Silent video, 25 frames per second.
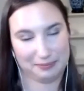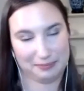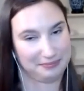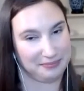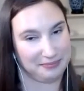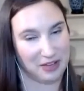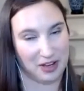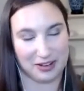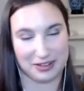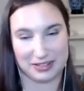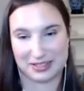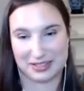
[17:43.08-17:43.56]

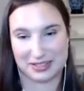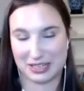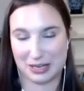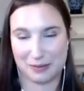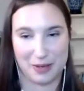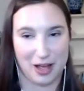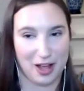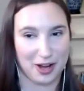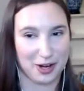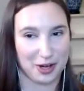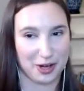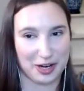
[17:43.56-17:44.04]

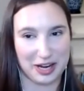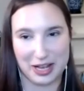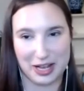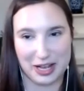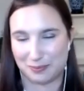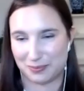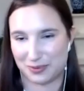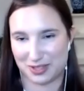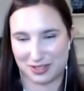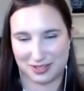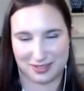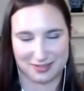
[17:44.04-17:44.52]
honestly, about your
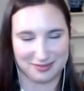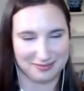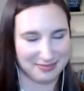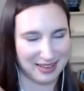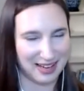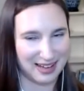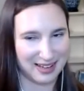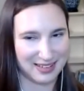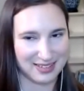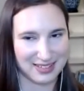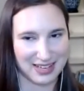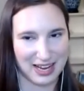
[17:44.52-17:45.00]
hips
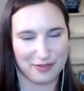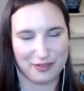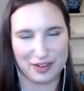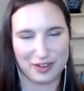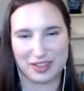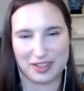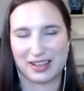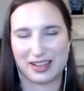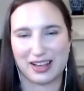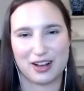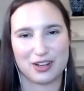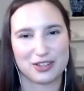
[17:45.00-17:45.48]
and
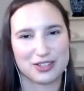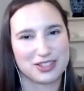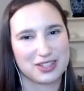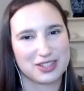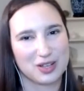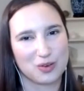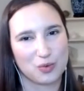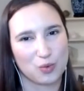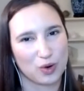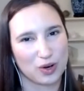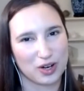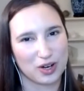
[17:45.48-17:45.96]
everything else
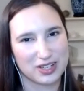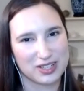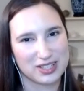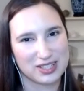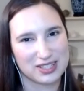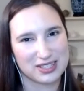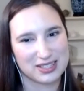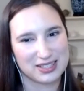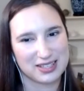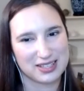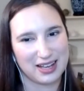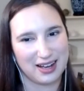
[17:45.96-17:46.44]
that
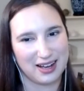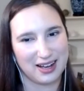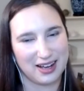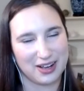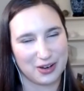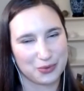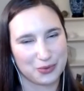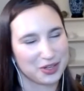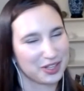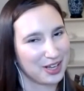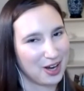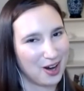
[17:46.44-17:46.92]
works
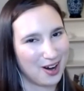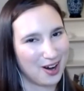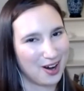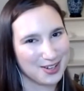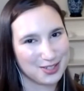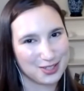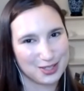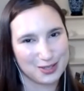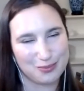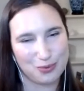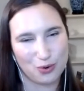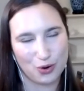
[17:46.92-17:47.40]
really hard
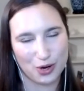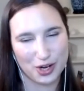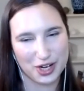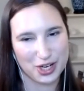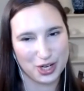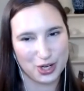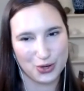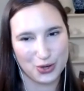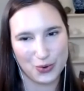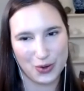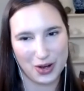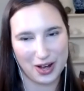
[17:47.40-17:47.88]
to support
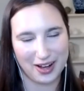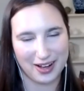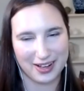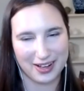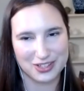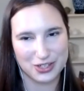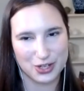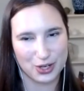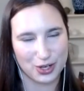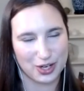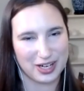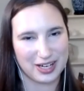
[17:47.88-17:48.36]
you
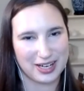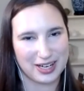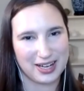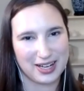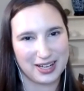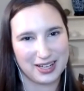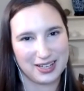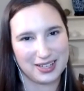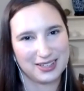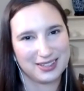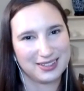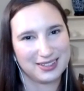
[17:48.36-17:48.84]

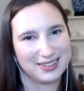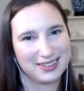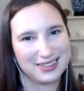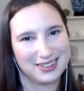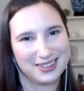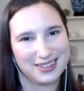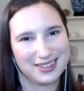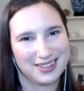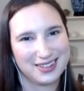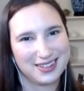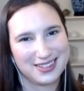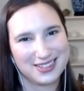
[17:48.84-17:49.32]
during
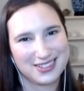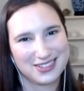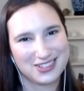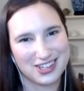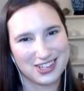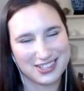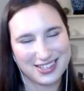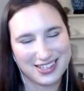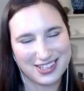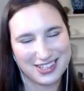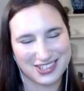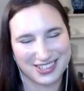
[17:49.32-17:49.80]

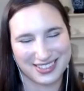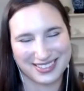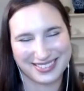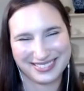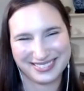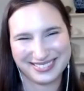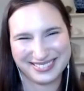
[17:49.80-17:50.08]
gestation.